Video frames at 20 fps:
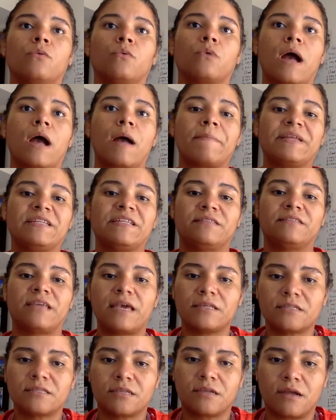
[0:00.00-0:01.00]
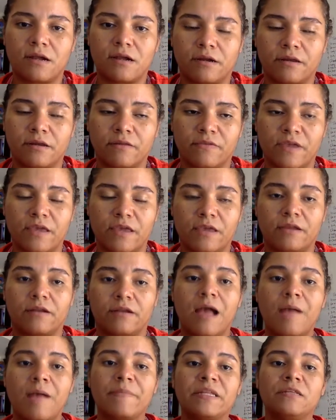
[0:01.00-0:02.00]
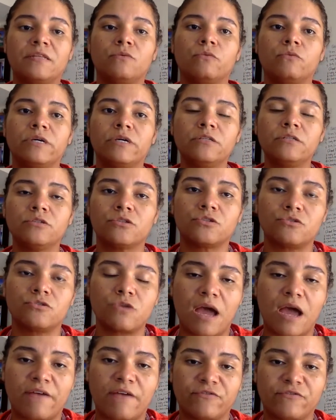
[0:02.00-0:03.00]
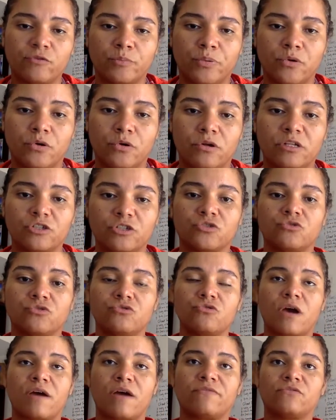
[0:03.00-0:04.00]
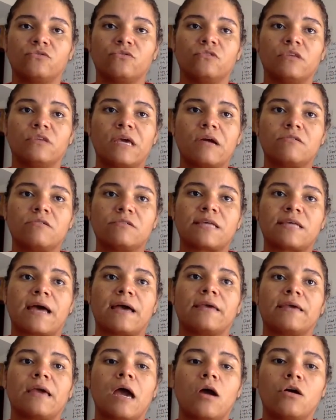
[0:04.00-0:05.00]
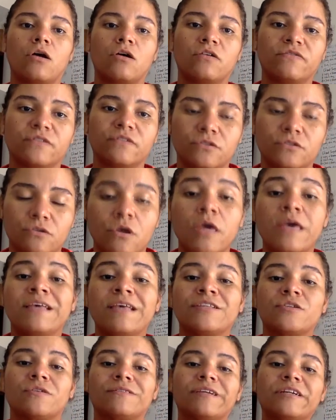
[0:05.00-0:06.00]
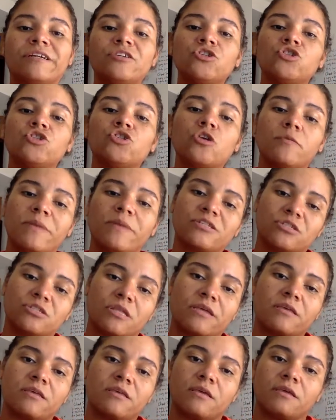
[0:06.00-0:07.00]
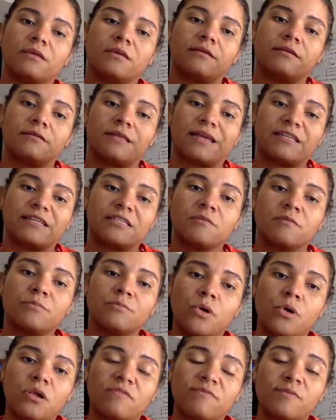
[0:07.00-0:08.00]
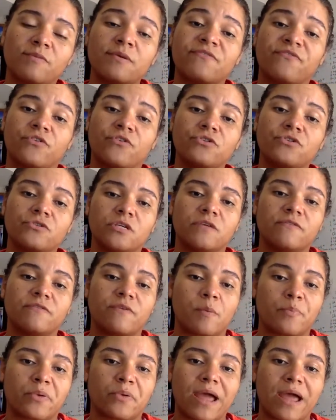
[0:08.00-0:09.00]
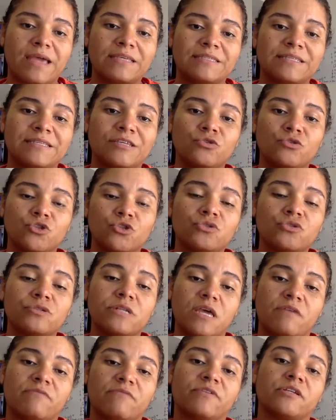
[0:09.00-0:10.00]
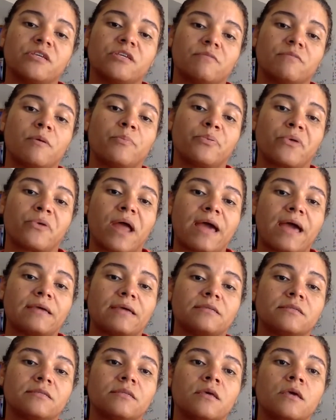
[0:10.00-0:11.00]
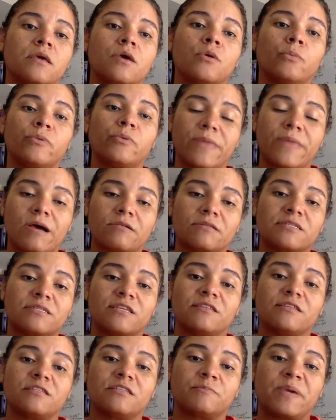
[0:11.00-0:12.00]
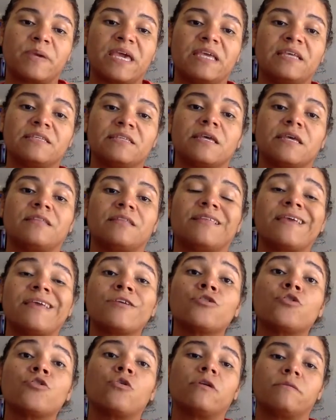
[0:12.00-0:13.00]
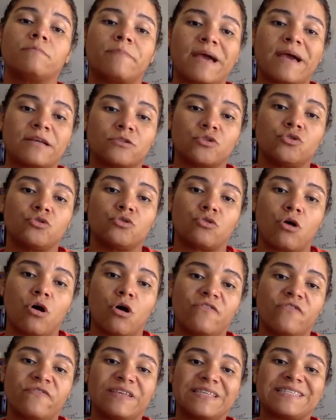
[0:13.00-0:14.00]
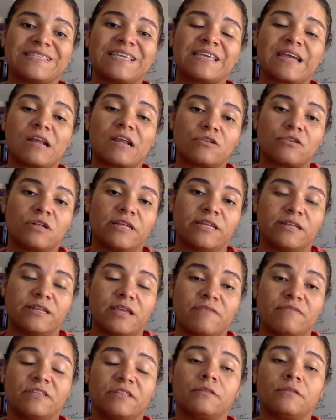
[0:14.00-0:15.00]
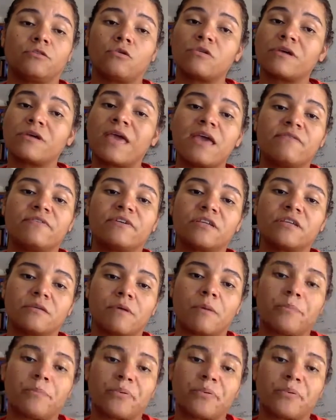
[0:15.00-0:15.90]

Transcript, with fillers: How many desks are there? How many windows do you have to polish? Do you have to do the outside? How often you... So there is so much that that is involved before you give a price, that you should never give a price without seeing the space and then going back to your office and calculating everything. Don't ever give a